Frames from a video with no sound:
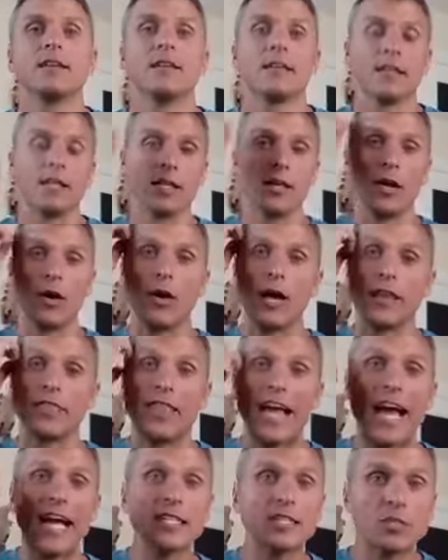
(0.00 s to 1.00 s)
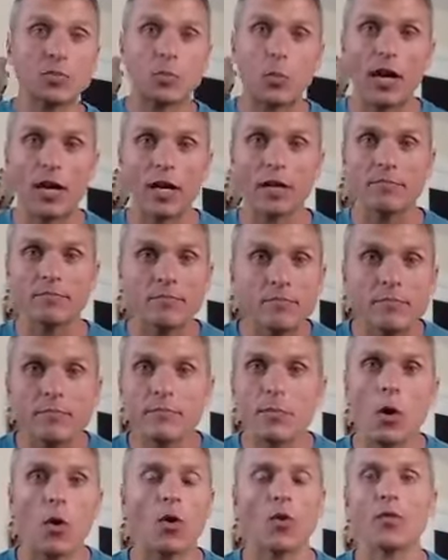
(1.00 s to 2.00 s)
You know, that's where
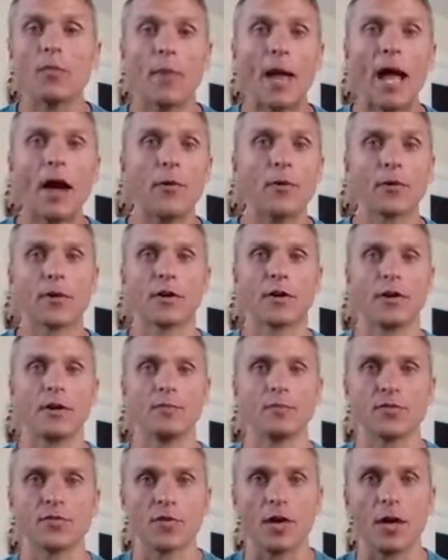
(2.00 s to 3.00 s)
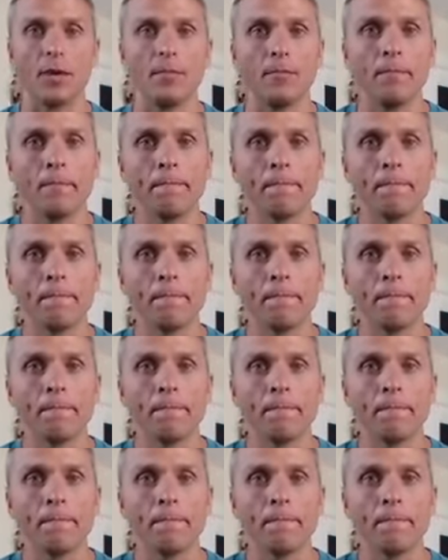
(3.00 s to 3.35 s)
all the power comes from.